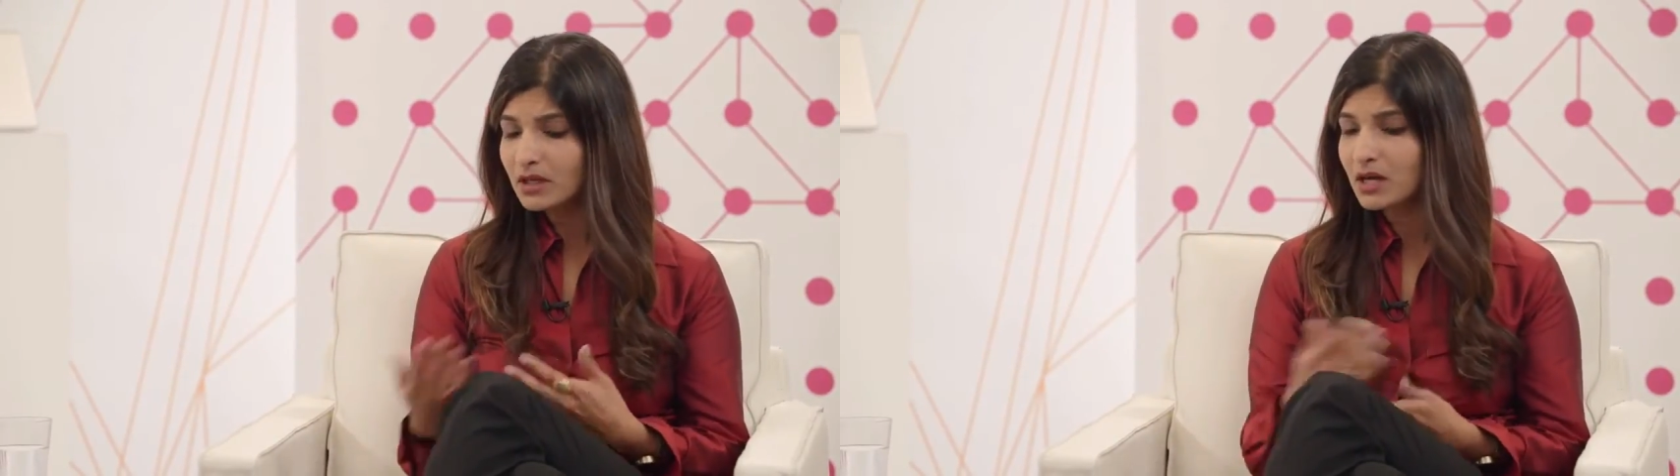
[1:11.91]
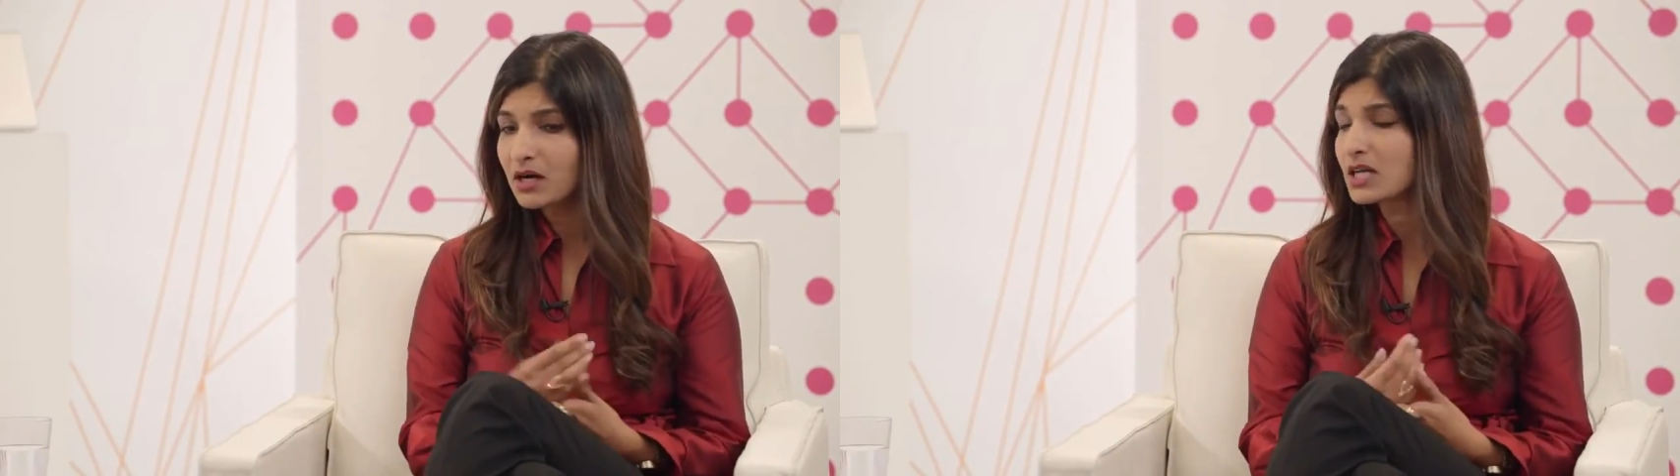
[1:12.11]

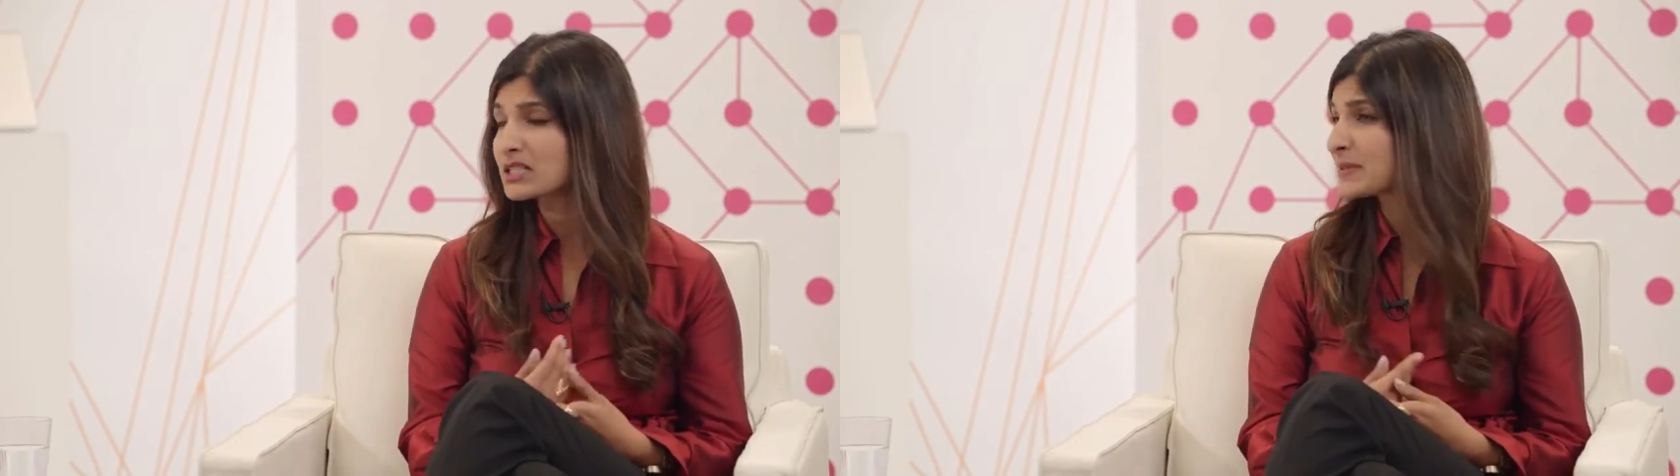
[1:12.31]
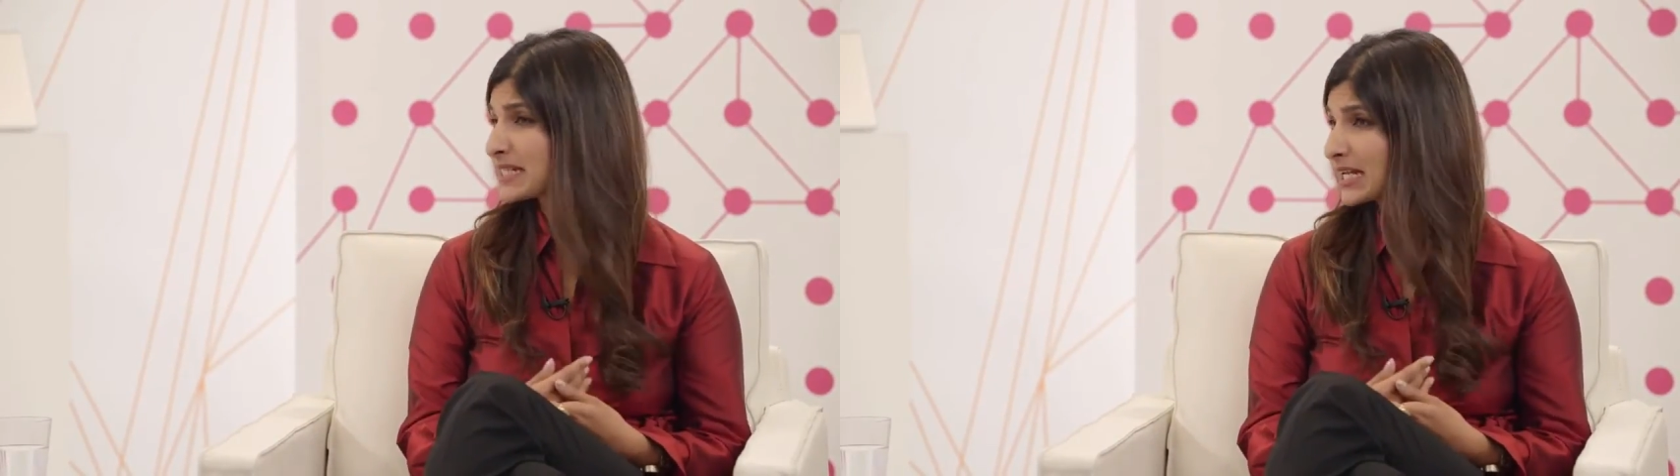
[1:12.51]

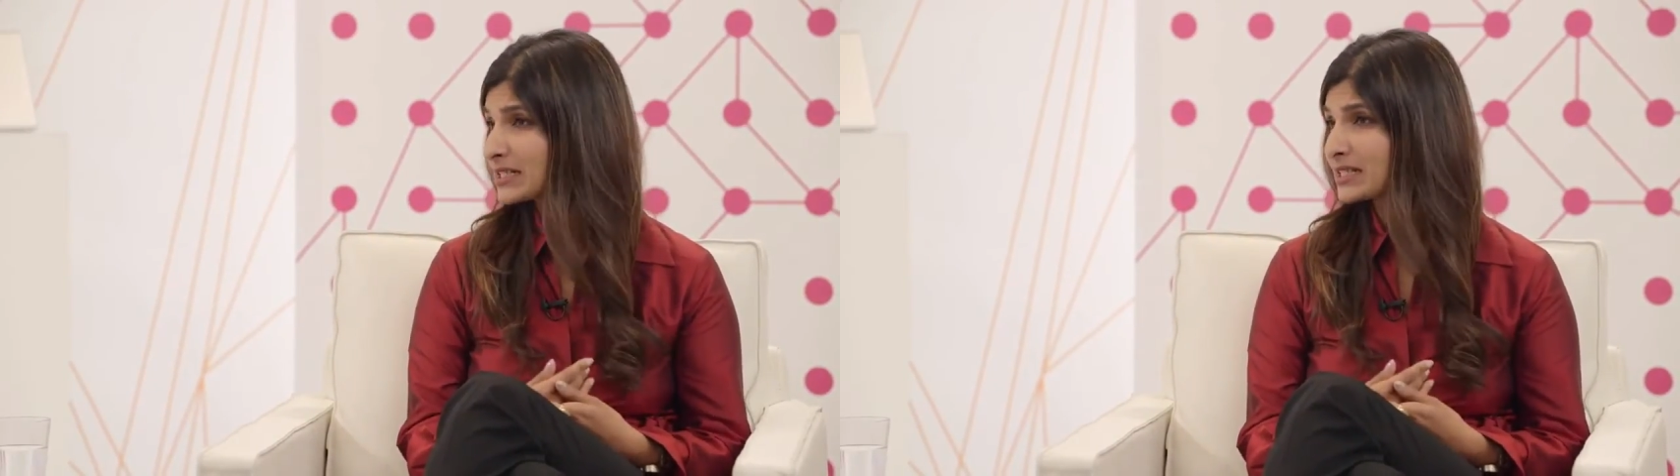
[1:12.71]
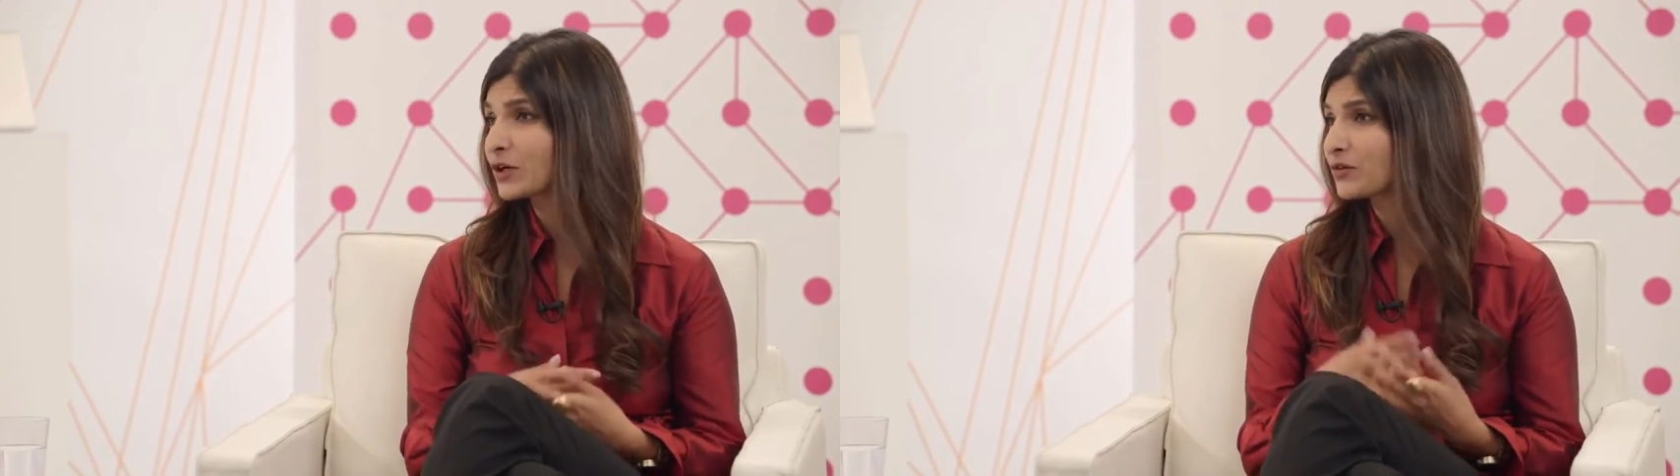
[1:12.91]

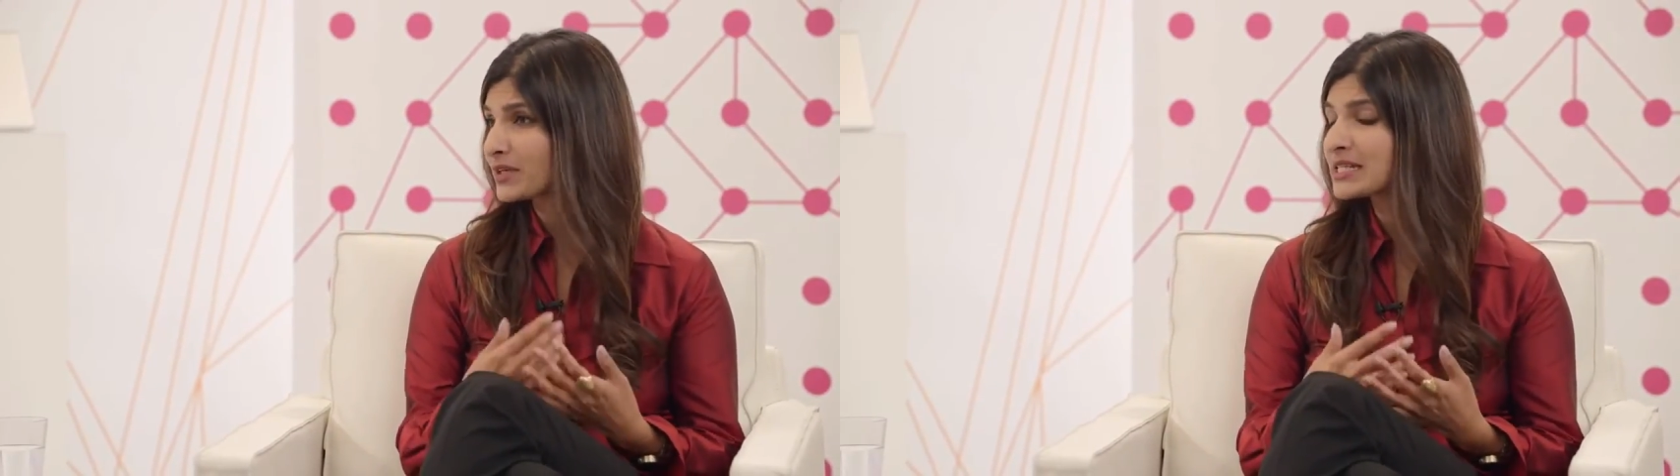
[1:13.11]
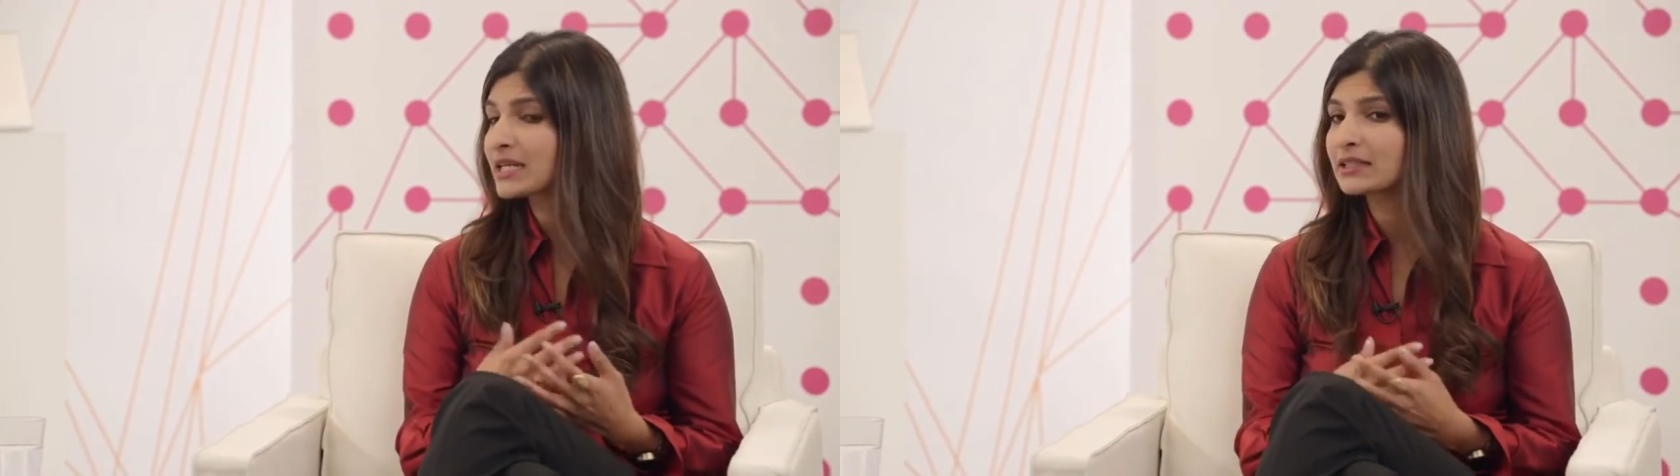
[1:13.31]
hospitality, or
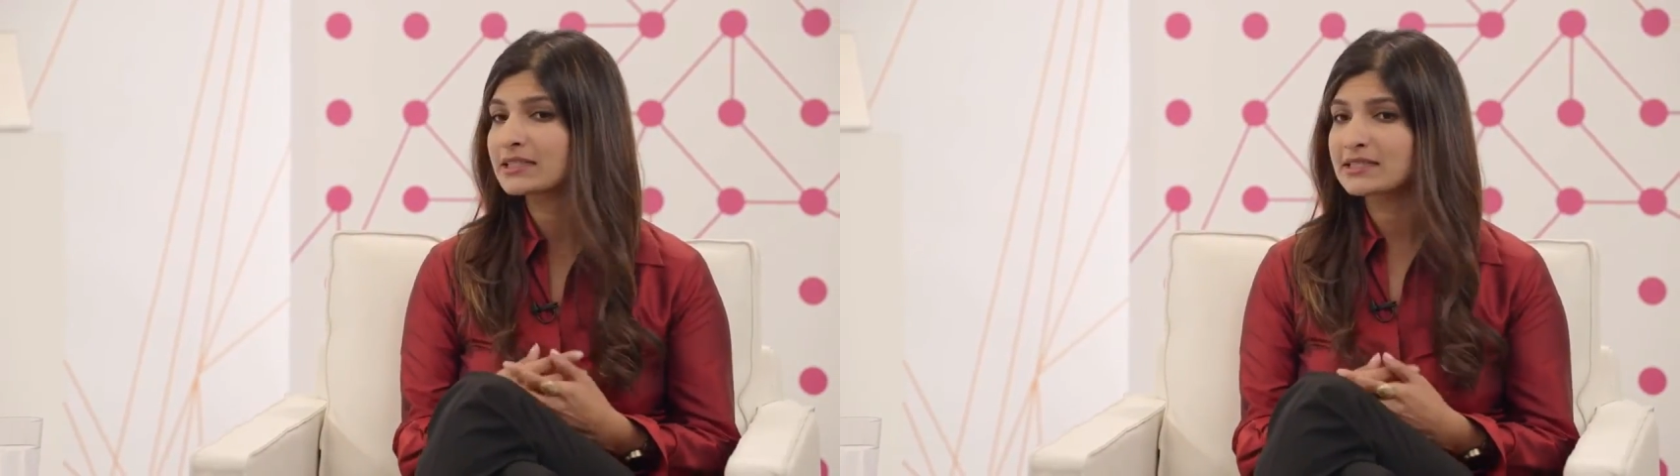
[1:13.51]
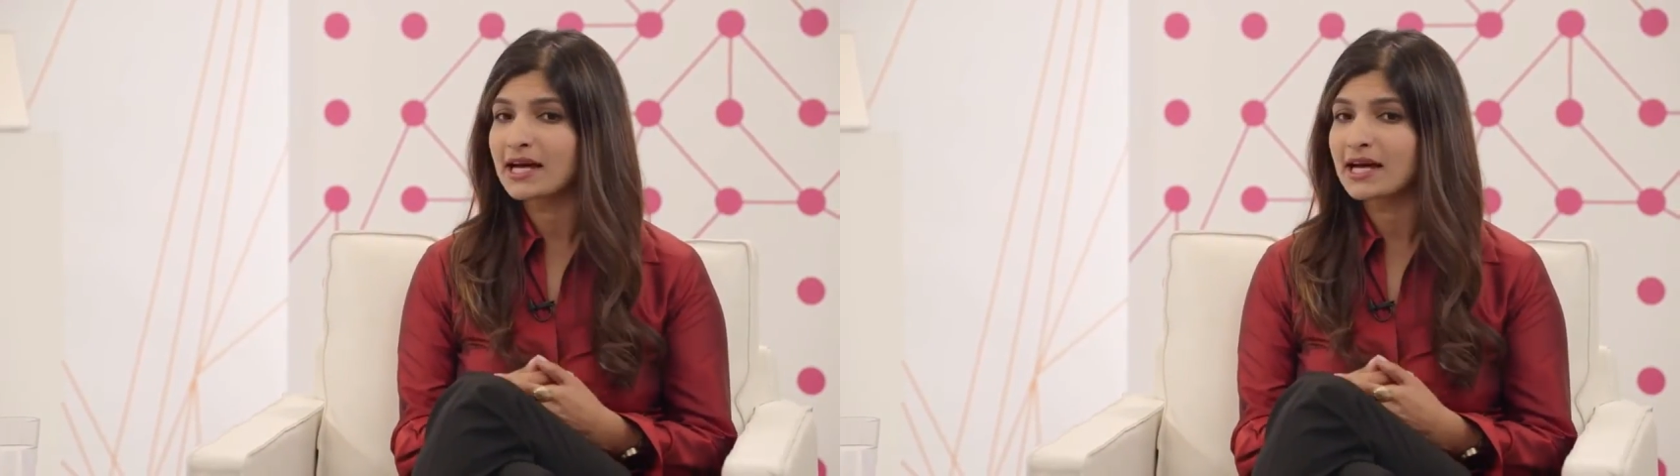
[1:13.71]
retail is